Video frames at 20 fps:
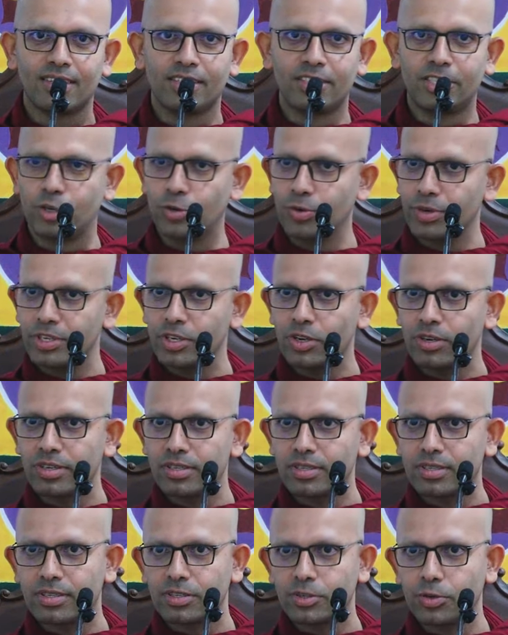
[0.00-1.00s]
during your,
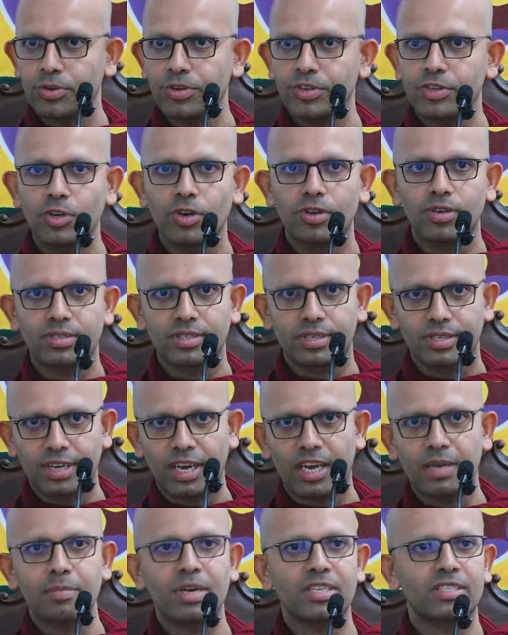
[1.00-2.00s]
during your
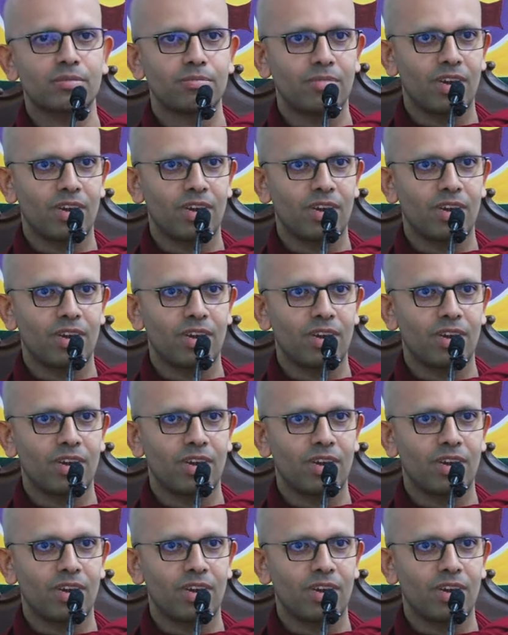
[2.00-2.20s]
time as a